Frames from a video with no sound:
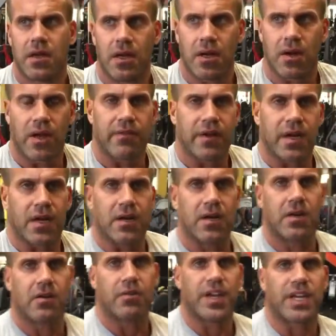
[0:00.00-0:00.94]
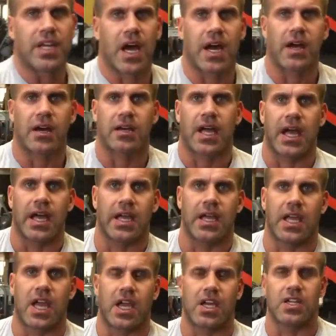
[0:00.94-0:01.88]
You know, even a retired guy
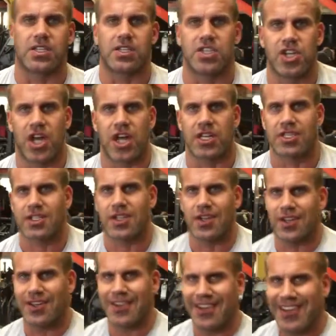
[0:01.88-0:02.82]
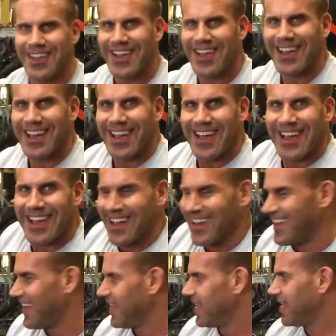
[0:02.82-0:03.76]
can his chest. You don't have that in
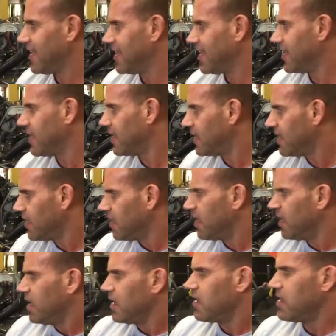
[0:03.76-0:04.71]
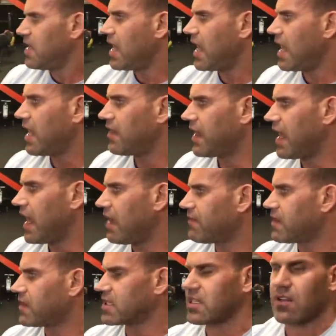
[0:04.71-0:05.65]
Vegas, this machine, do you? Nah, they
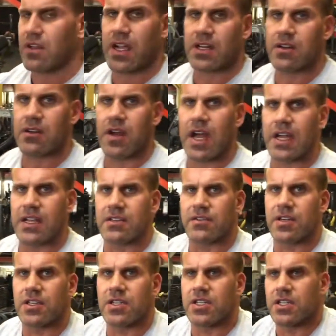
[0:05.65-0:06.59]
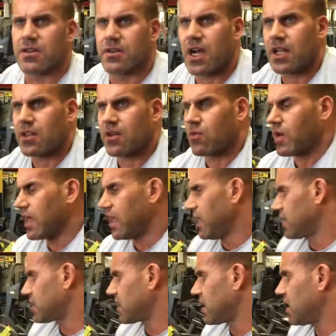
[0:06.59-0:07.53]
have the selectorized version, not the
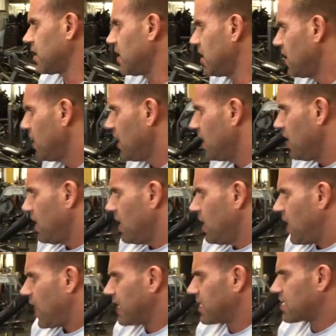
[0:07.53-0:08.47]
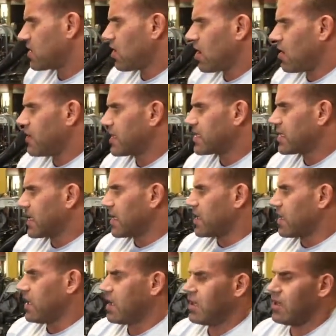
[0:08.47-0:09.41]
weights. Yeah, yeah, yeah, yeah. yeah I still always think
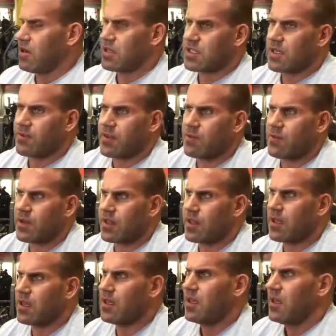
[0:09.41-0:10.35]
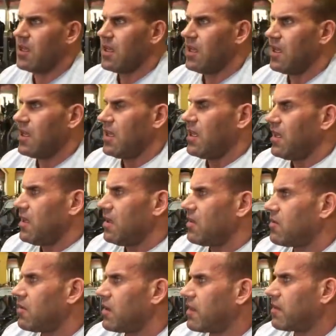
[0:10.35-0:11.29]
something with
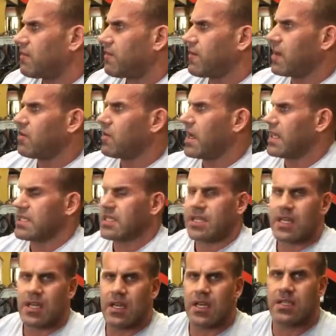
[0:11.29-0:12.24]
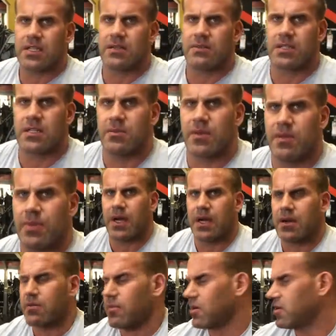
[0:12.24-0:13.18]
with free weights seems to
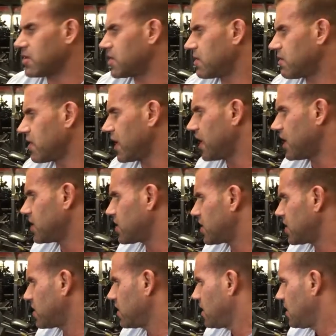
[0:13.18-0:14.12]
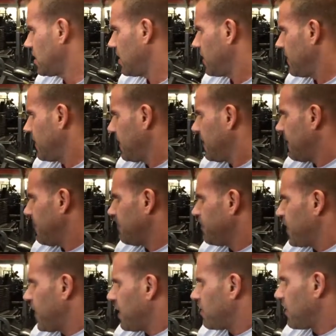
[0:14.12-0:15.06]
better, motion range.
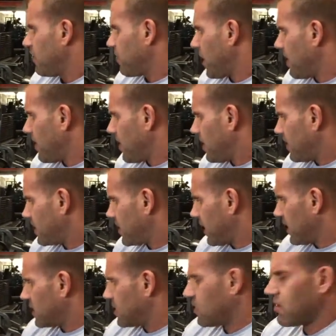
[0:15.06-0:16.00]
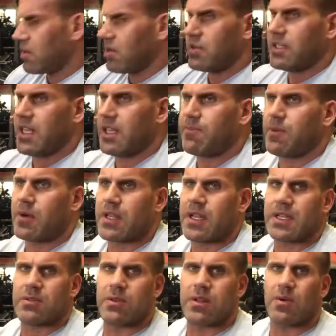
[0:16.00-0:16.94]
The problem, this thing is, if you go deeper with
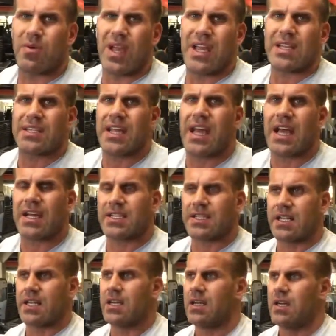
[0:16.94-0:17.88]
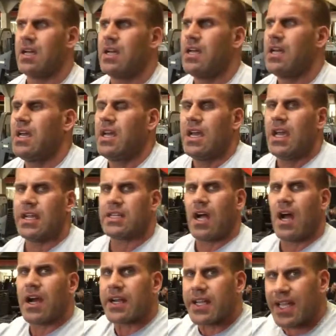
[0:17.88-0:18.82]
this, with the weight stacks, it's
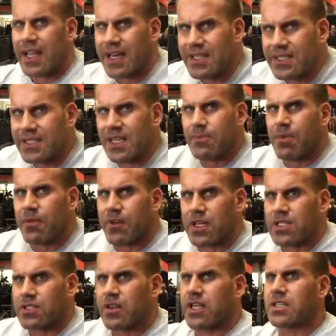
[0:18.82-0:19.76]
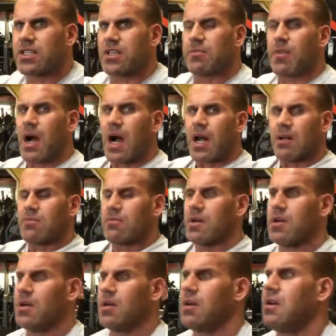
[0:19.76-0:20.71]
hard to get as deep of a yeah, stretch at the bottom.
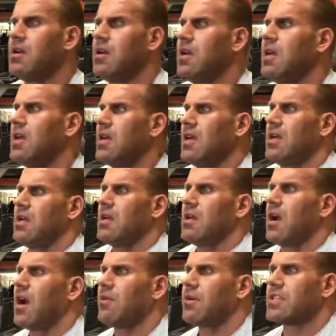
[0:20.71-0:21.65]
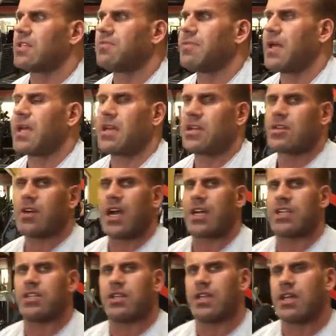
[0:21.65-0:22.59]
Always the peak
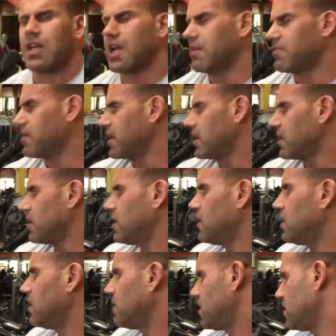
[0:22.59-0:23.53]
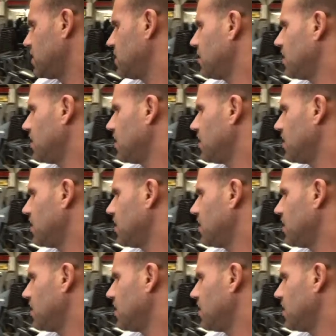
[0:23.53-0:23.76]
contraction you can get, but yeah.